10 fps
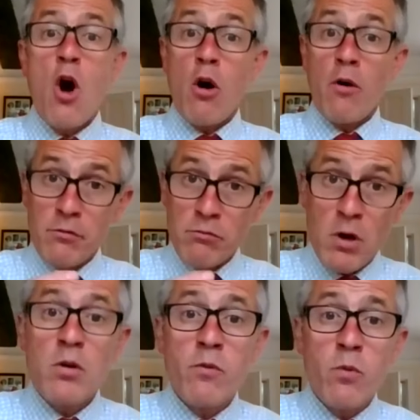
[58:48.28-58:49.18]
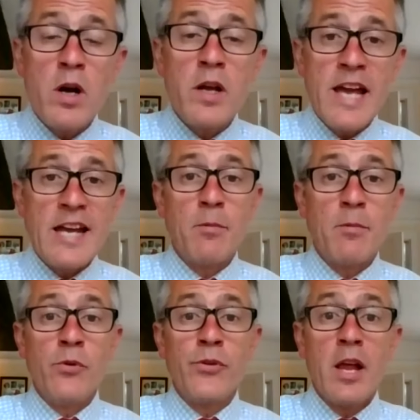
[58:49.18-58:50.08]
of the role of working
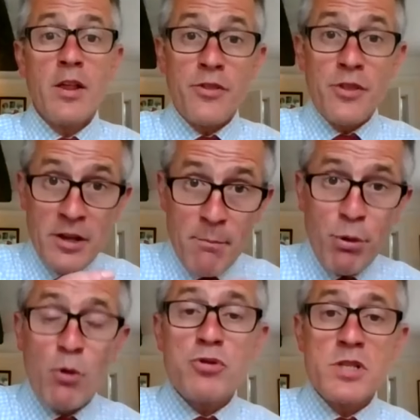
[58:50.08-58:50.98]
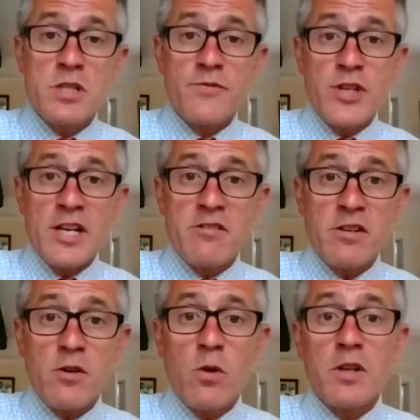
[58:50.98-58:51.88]
animals, the importance of gender
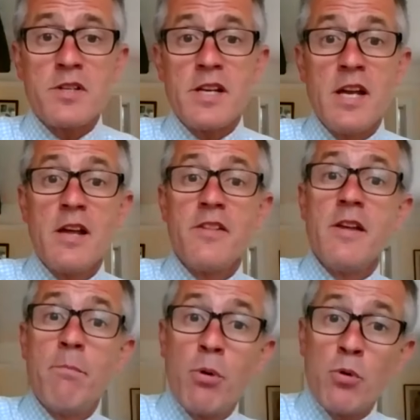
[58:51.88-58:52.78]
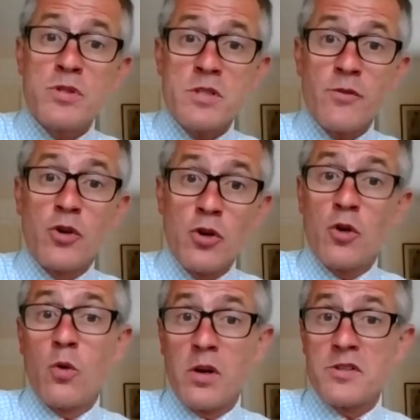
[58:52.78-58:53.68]
equality, the importance of good
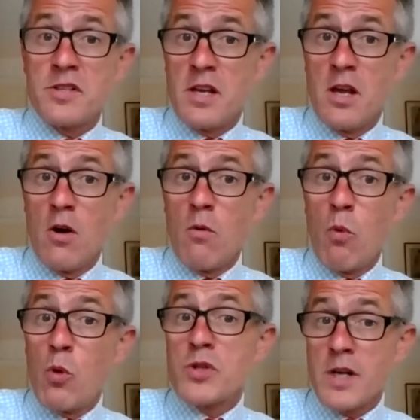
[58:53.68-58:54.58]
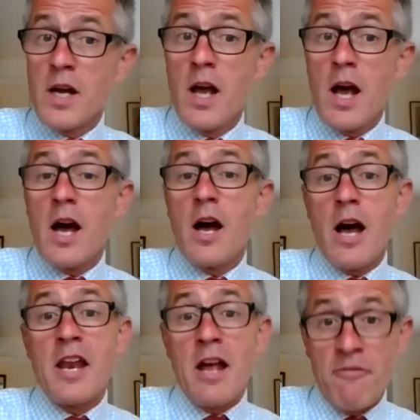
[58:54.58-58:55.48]
quality water
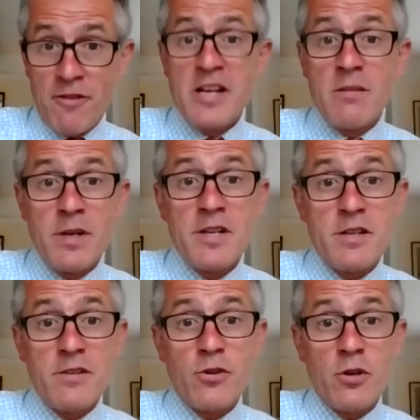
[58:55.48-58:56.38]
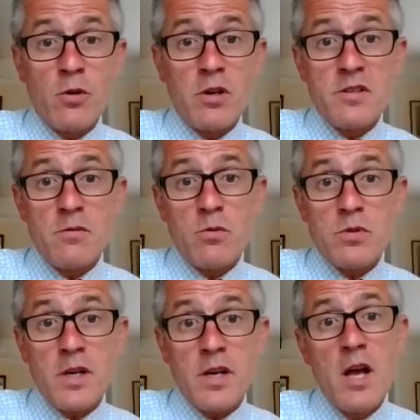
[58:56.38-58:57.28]
and availability of good quality
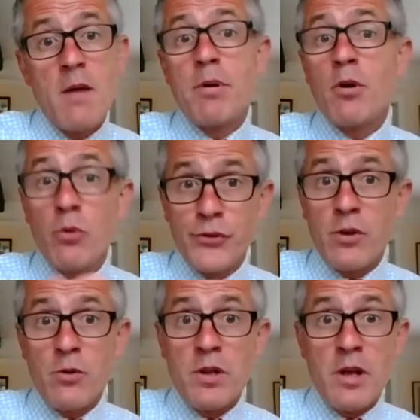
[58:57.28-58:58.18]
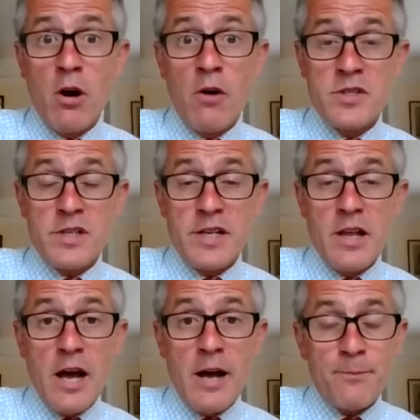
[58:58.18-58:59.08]
water, but also obviously
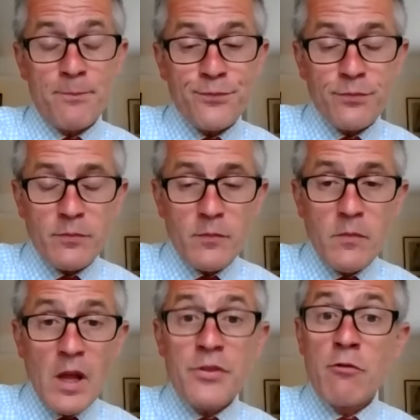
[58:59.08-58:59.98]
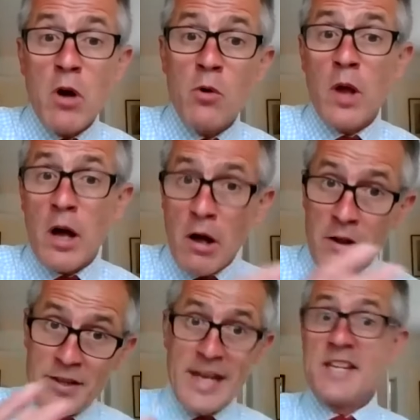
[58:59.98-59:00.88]
the role,
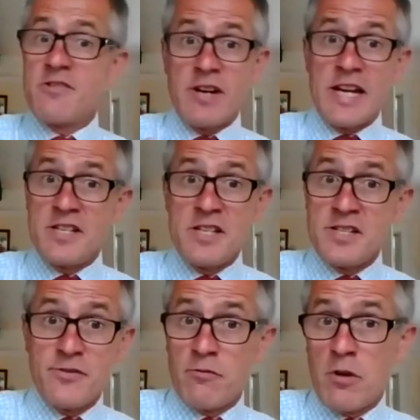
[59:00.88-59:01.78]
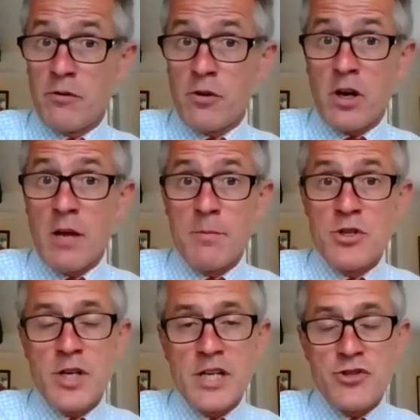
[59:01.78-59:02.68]
the interrelatedness of the role of climate
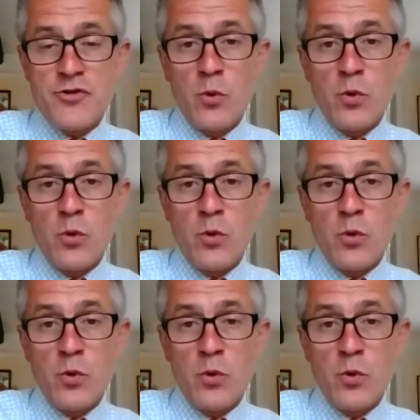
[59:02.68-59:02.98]
change through